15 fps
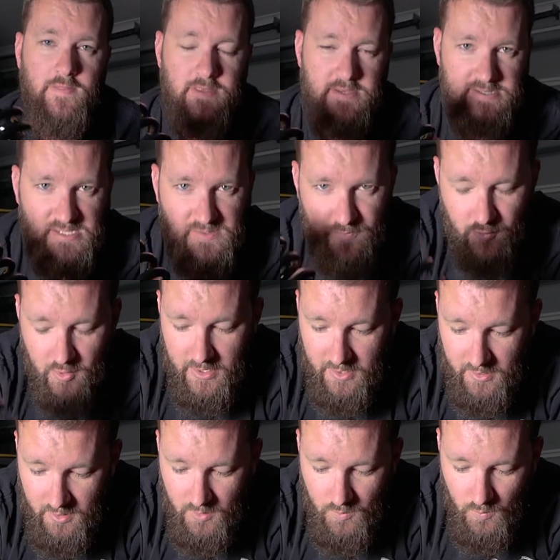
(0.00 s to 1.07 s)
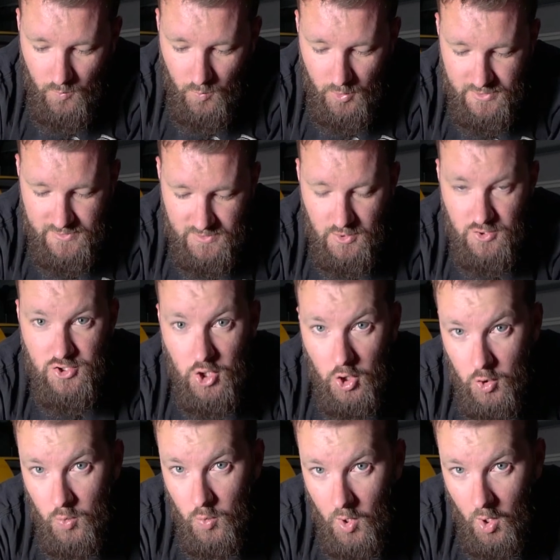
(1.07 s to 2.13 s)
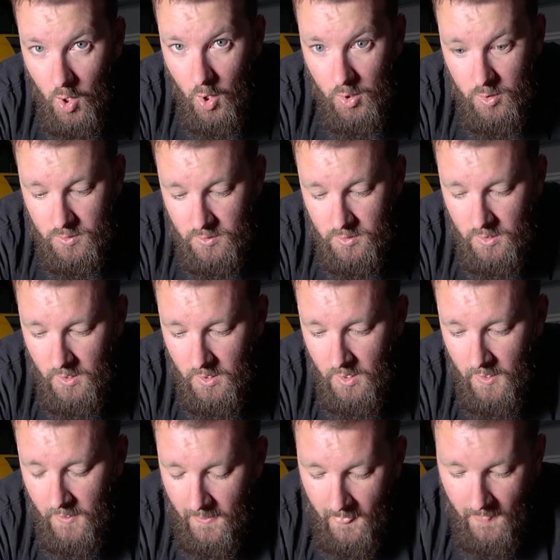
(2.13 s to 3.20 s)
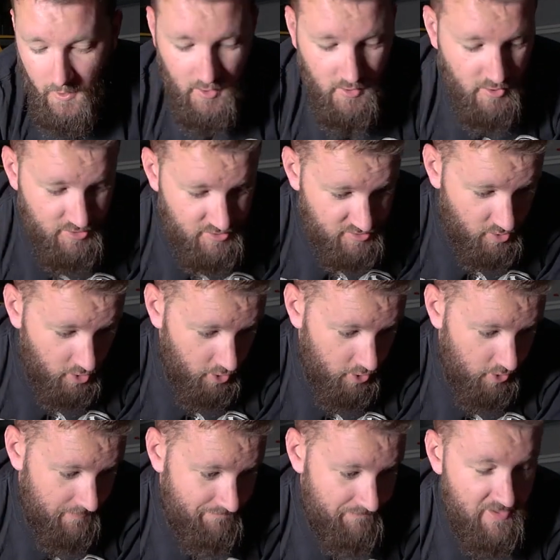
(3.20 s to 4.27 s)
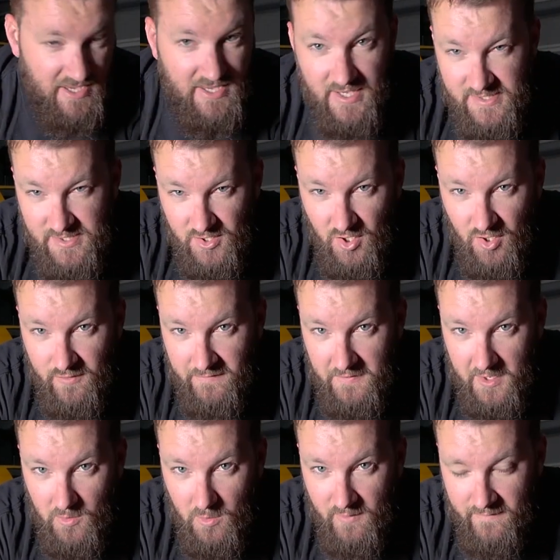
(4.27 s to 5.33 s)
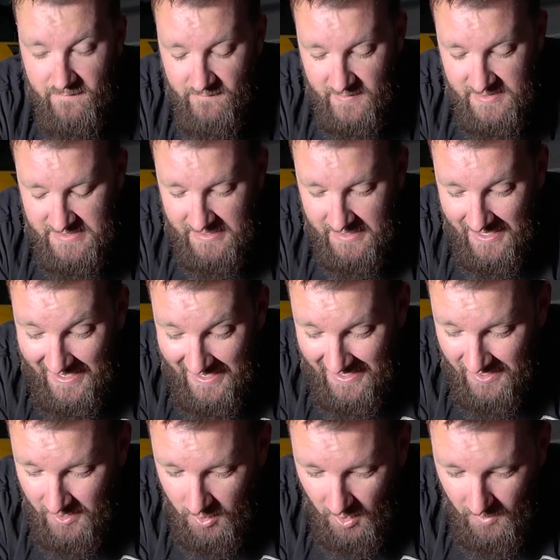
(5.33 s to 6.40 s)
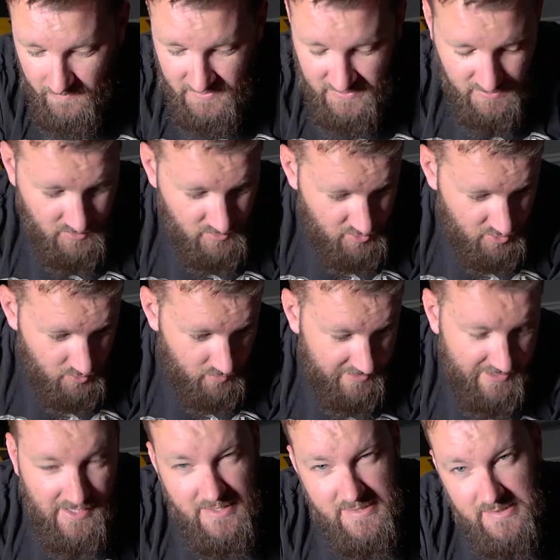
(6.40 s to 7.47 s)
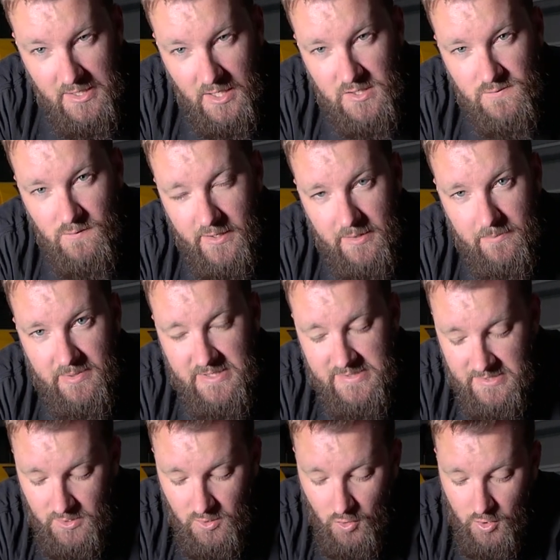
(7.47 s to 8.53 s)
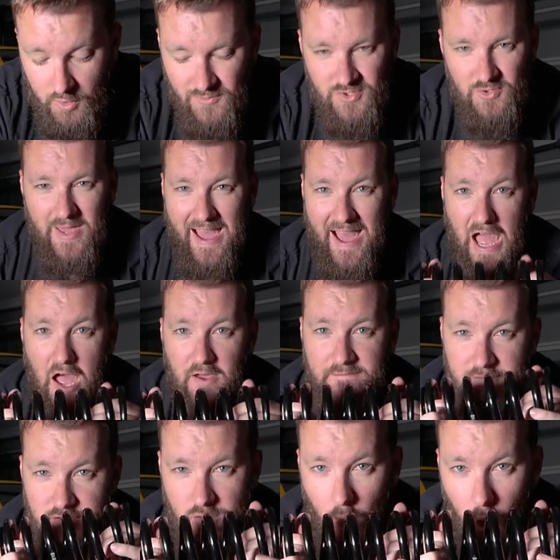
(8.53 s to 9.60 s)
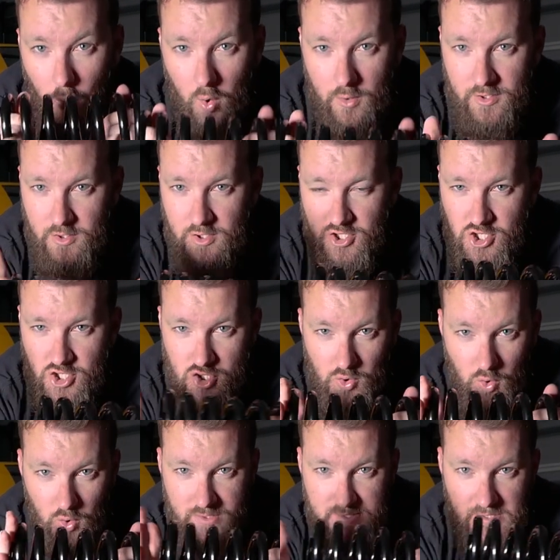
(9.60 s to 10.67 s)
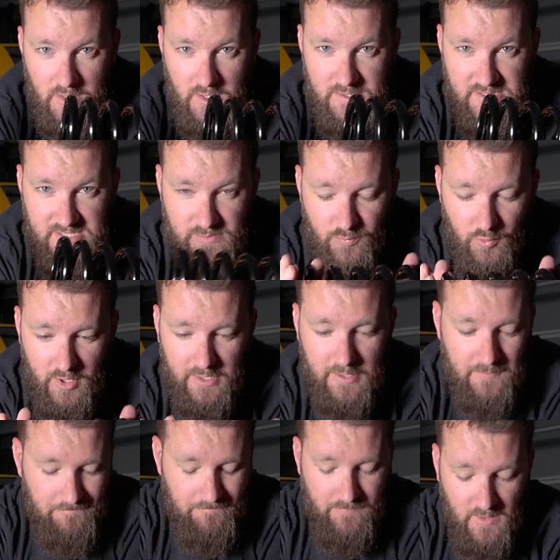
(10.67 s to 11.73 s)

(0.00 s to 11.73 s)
this spring was too long. So here's a note for anyone fitting air cups to an NSX running BC coils. You have to order the shorter spring.